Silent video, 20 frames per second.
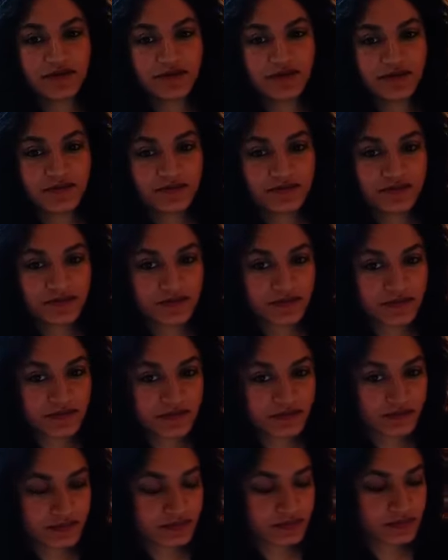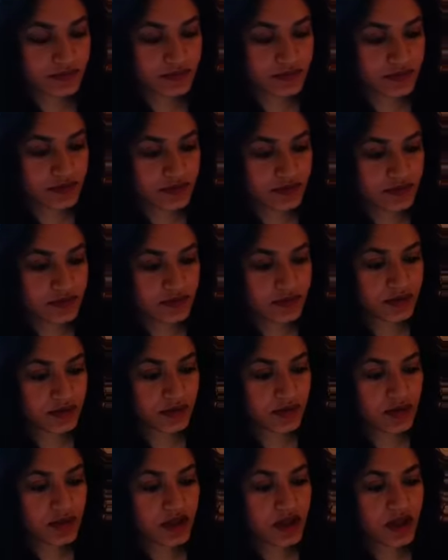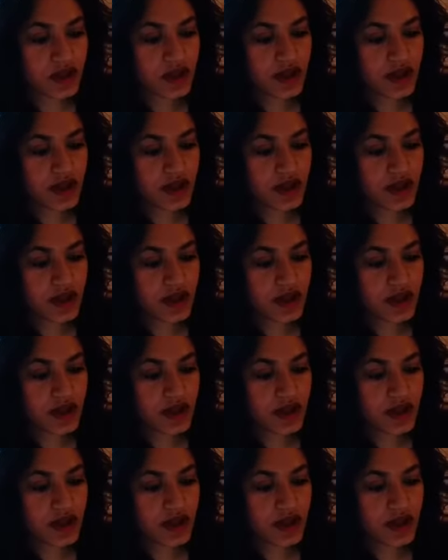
[no speech]